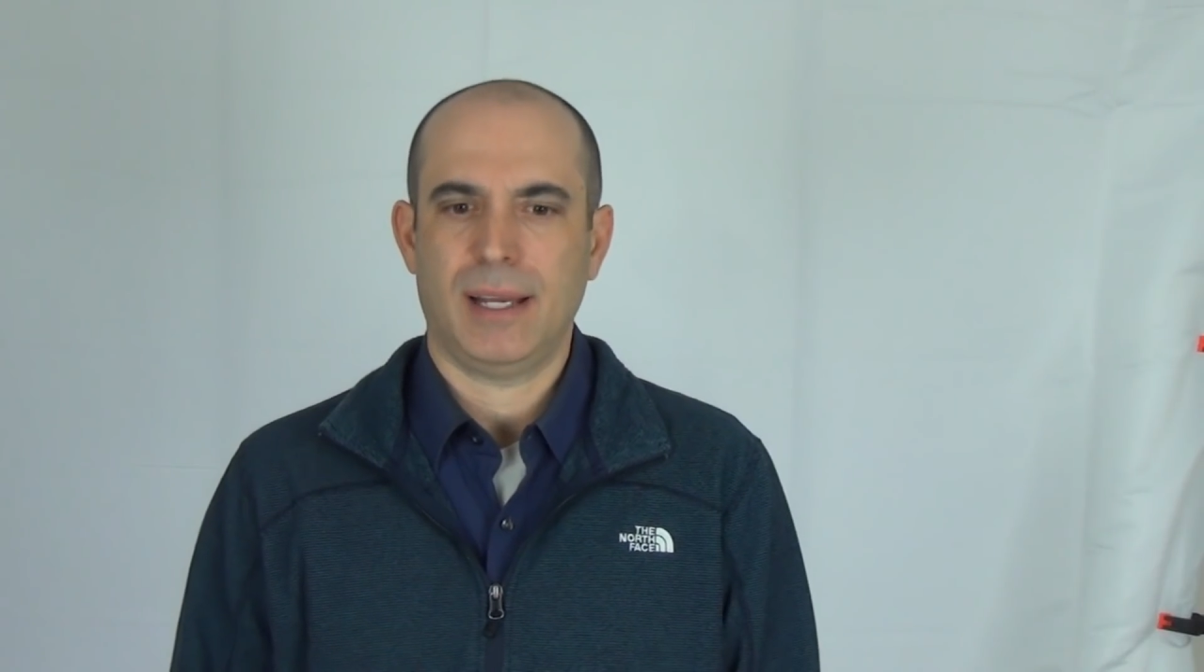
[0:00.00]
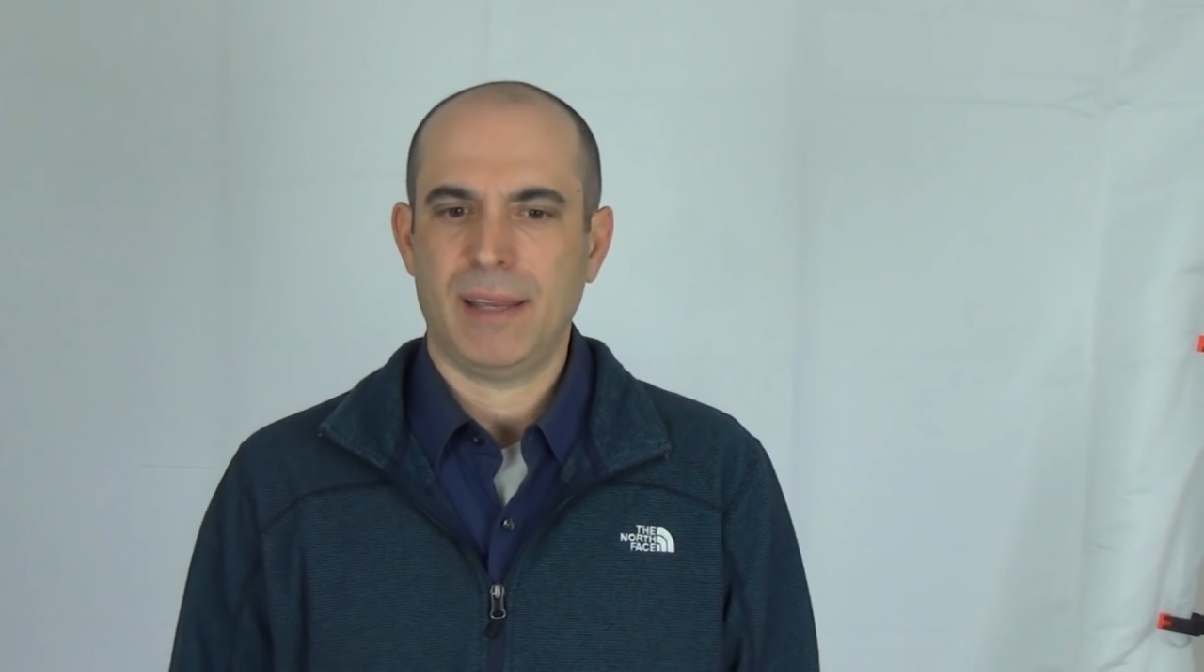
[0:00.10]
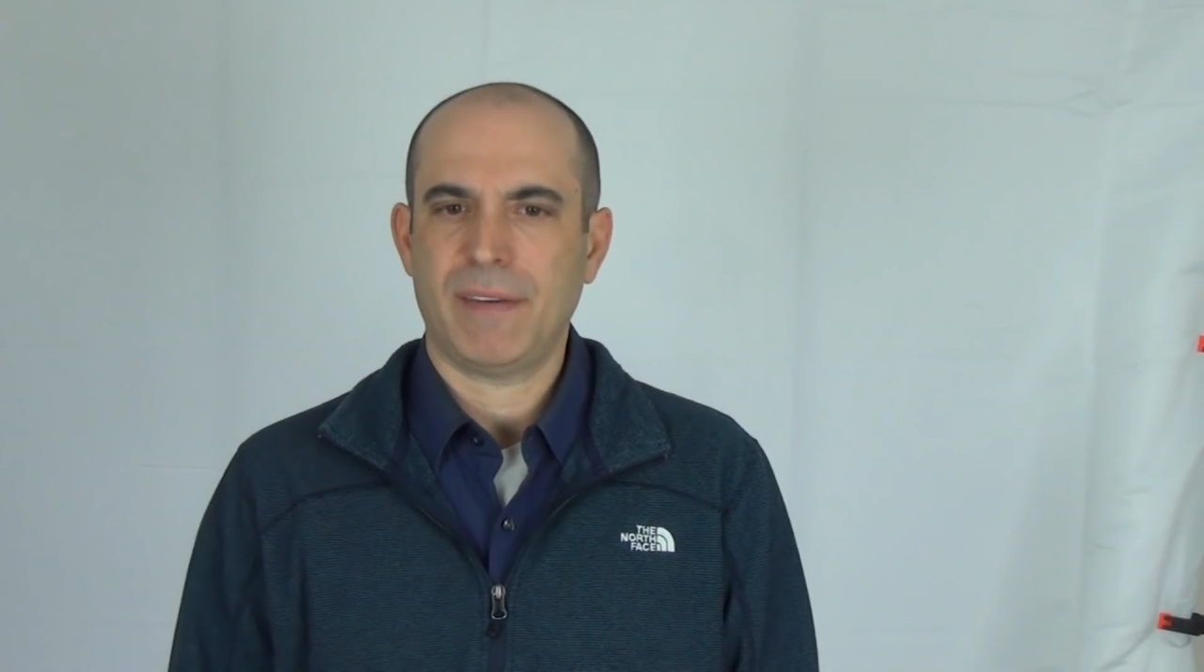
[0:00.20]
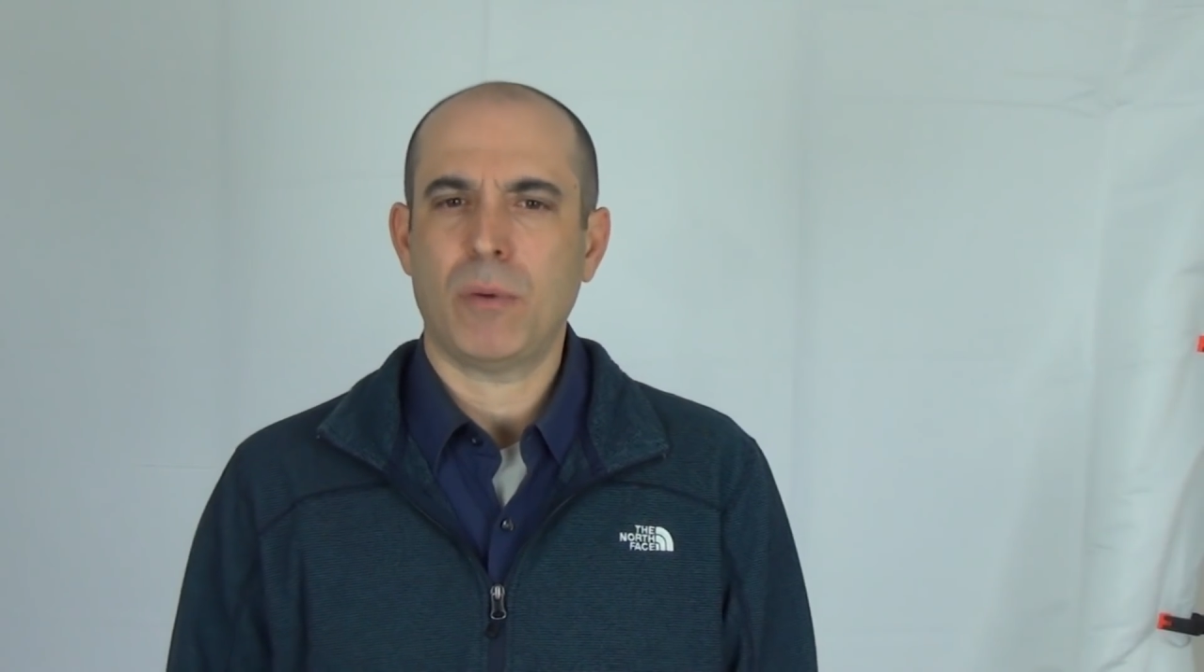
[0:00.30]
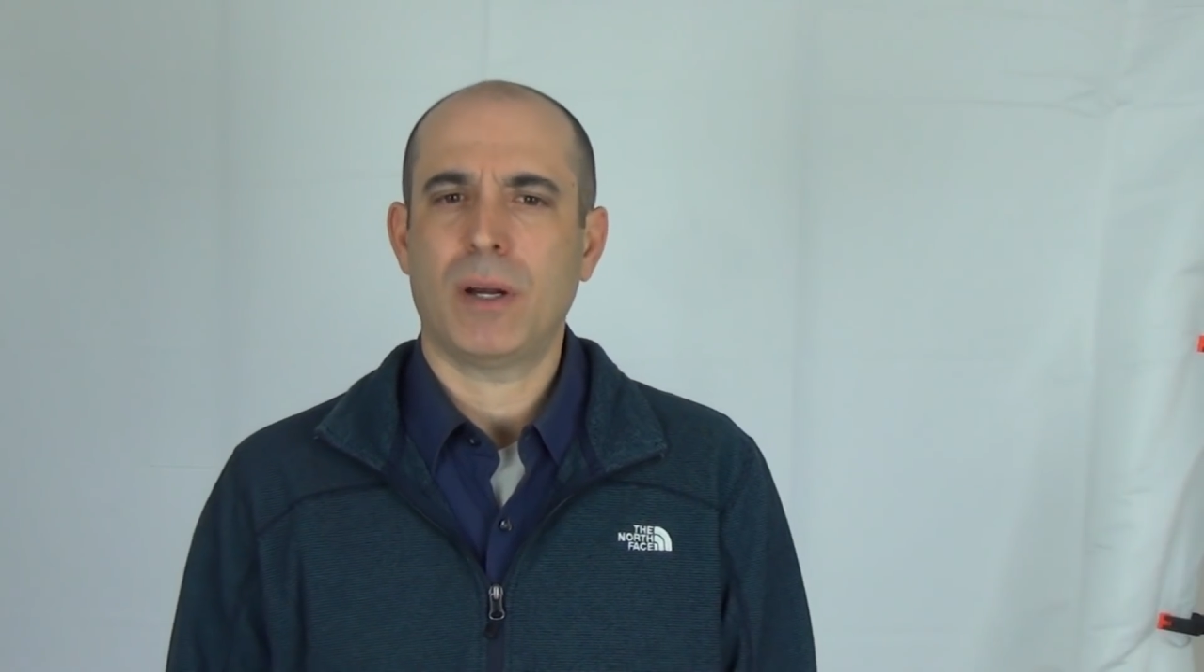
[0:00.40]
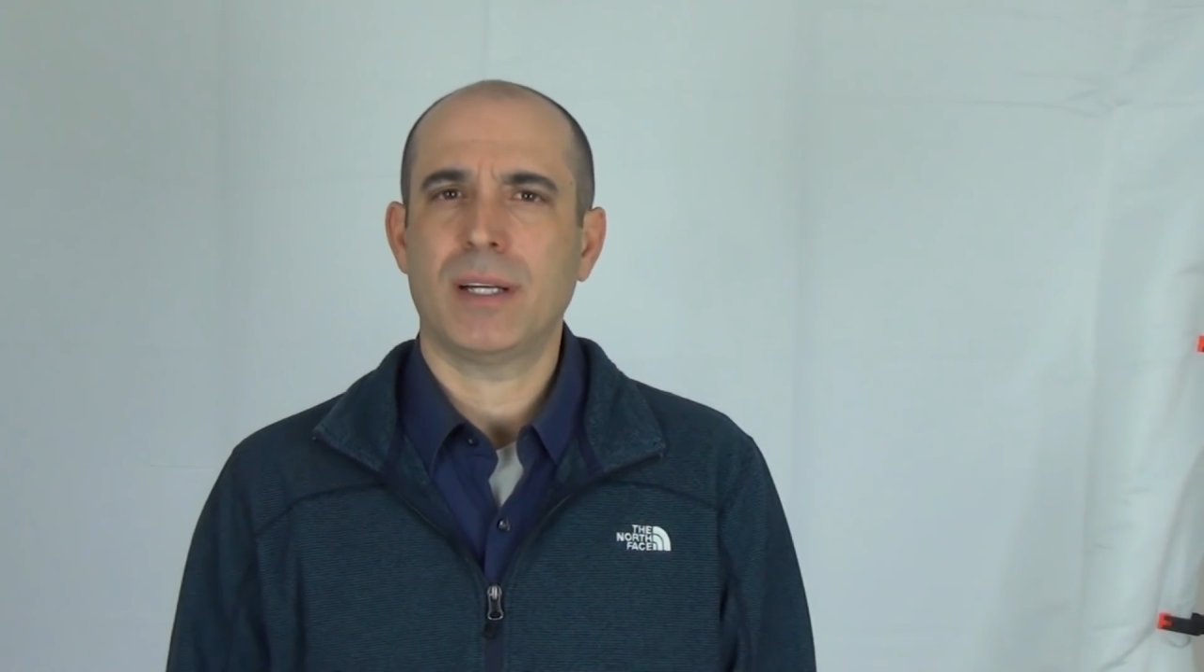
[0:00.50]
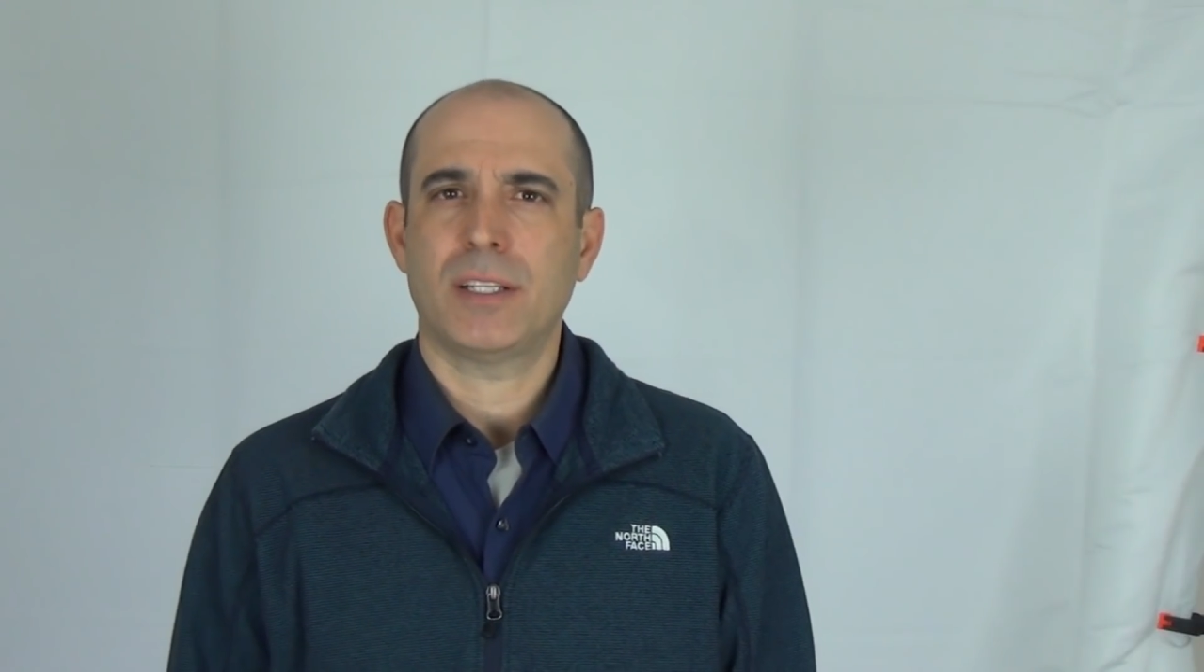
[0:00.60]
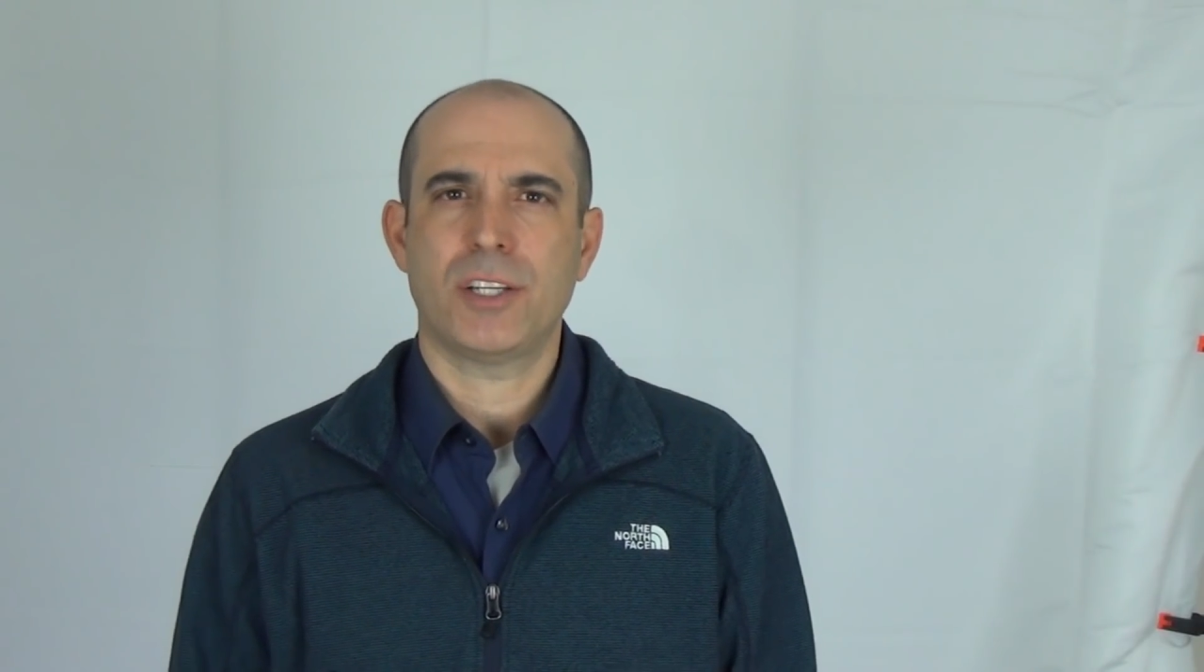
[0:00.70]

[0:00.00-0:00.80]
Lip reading: if I wanted